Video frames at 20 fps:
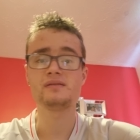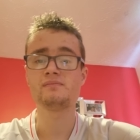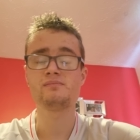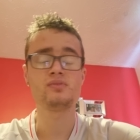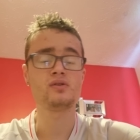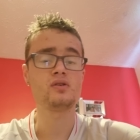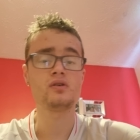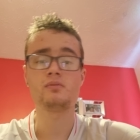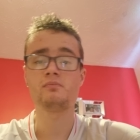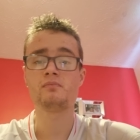
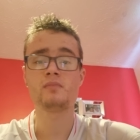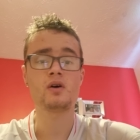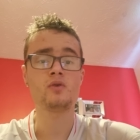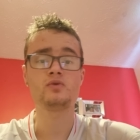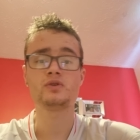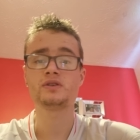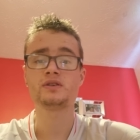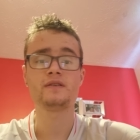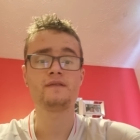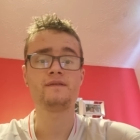but
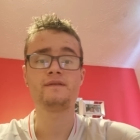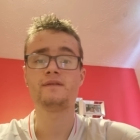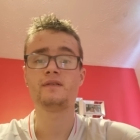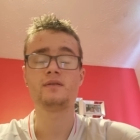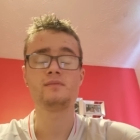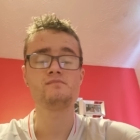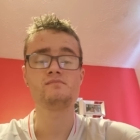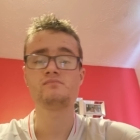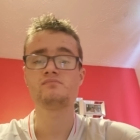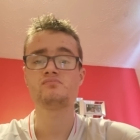most of
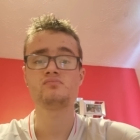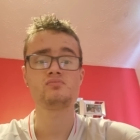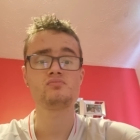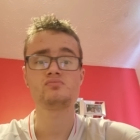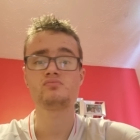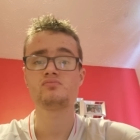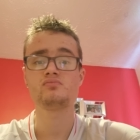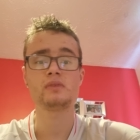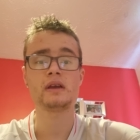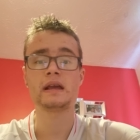them
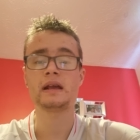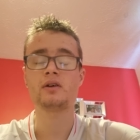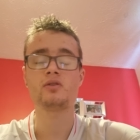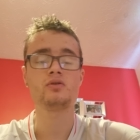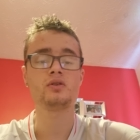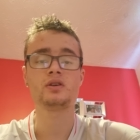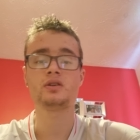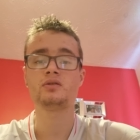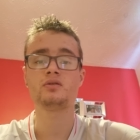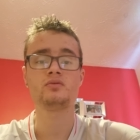he
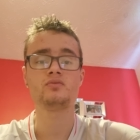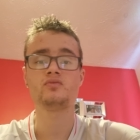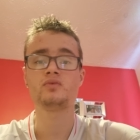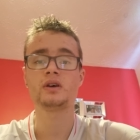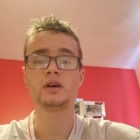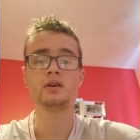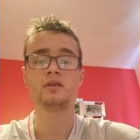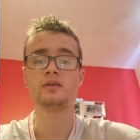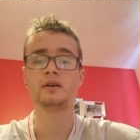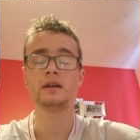couldn't
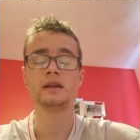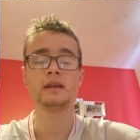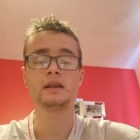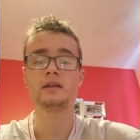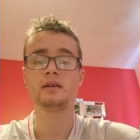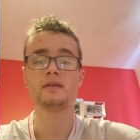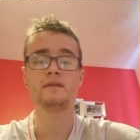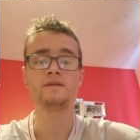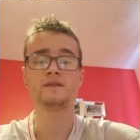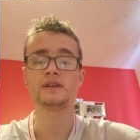really
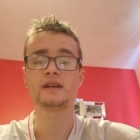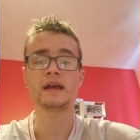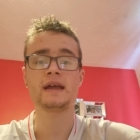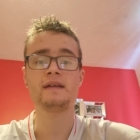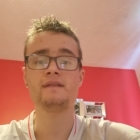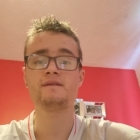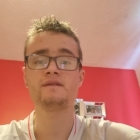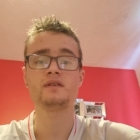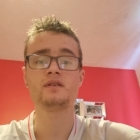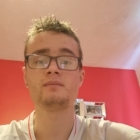have
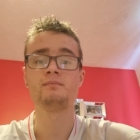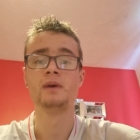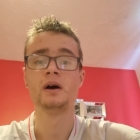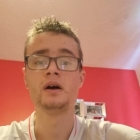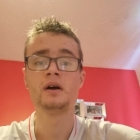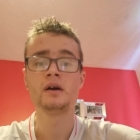saved them.